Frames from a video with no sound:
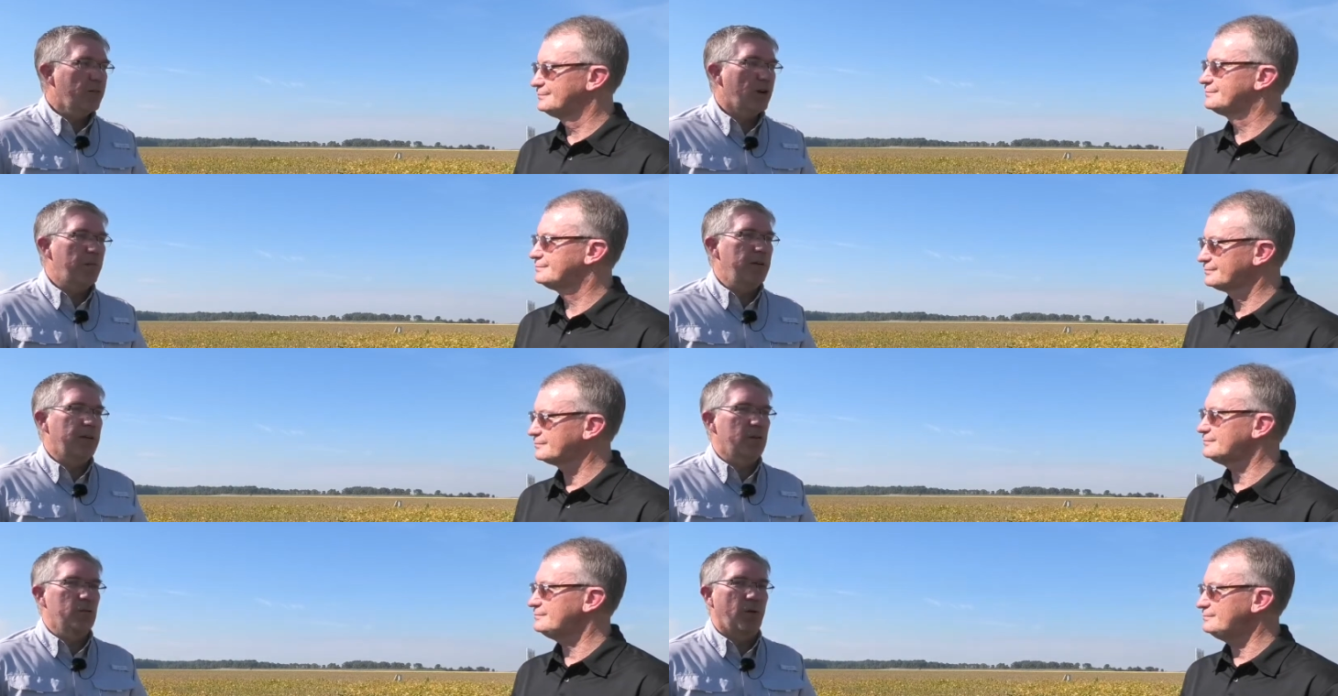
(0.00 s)
Speaker 1: carbon in
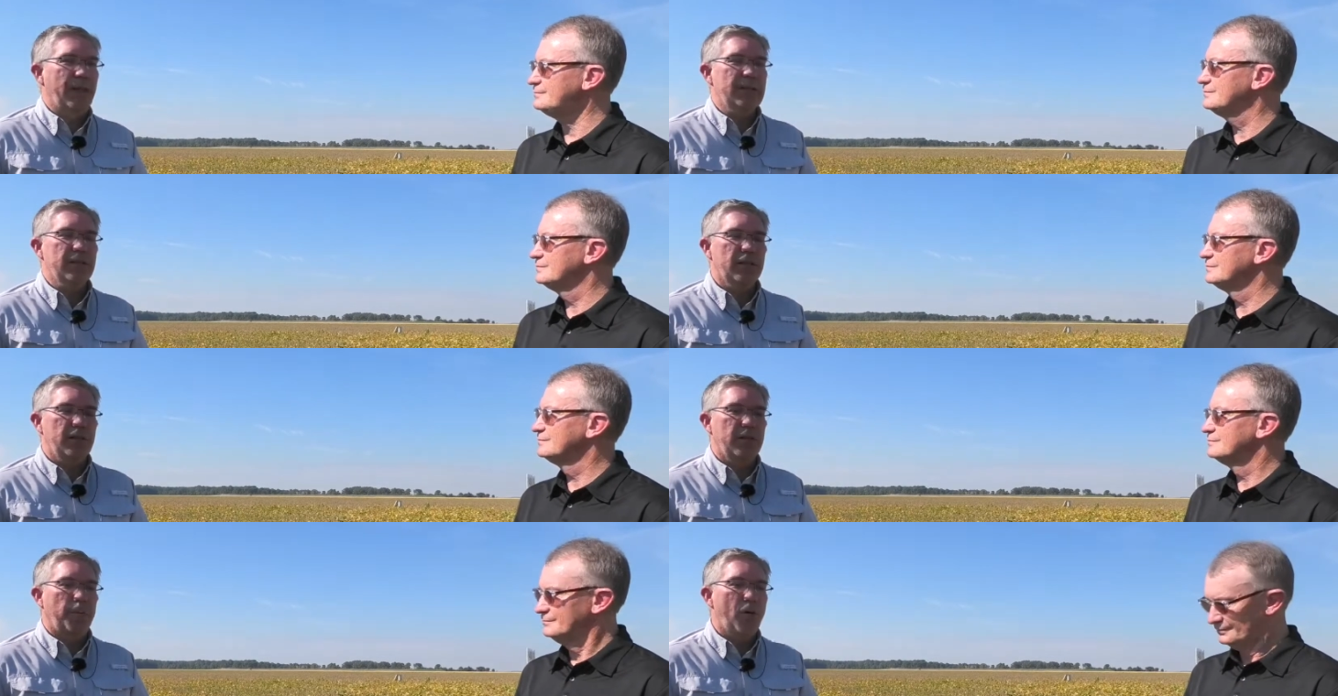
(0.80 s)
the soil, that's the
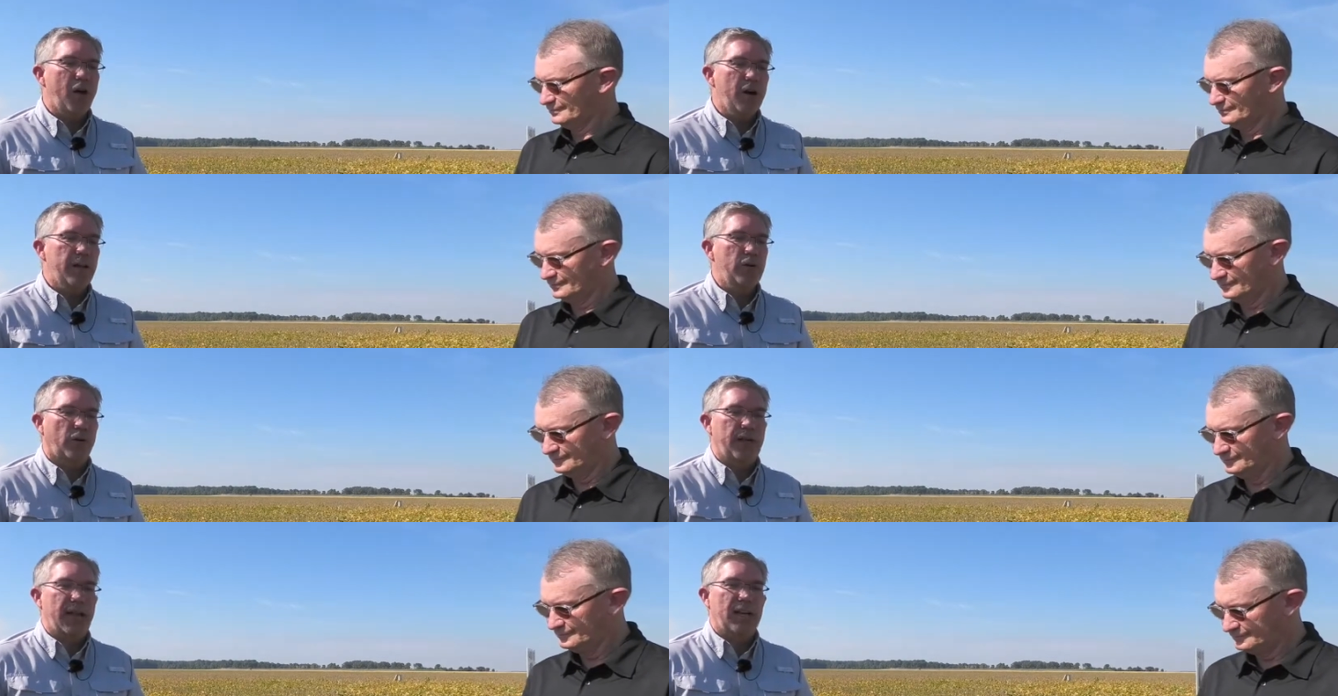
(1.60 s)
part of the
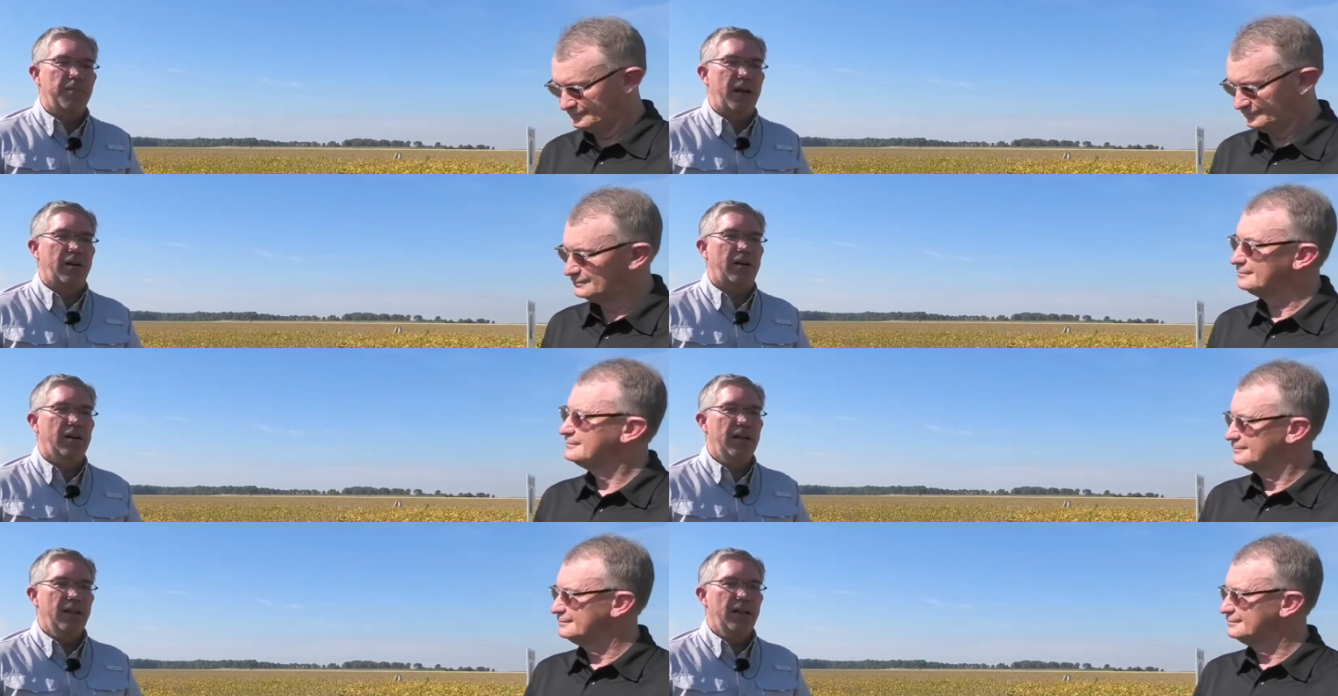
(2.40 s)
organic matter